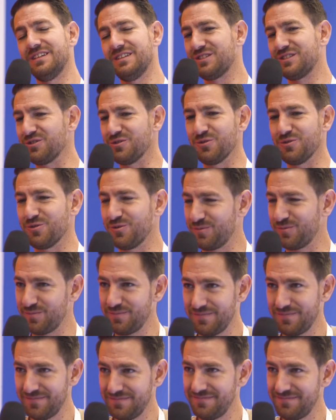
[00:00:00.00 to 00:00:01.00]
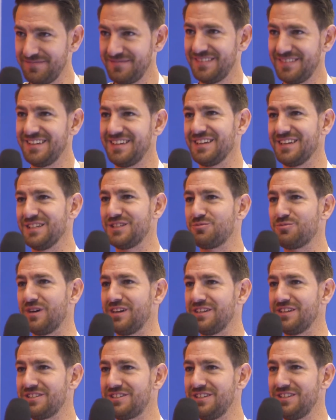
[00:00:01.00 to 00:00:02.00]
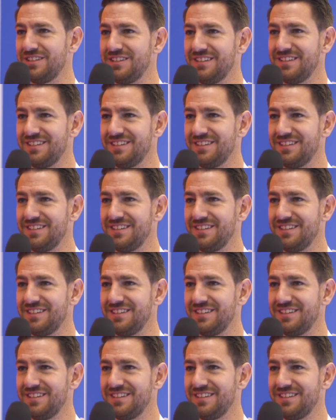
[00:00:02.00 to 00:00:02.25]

So let's wait and see.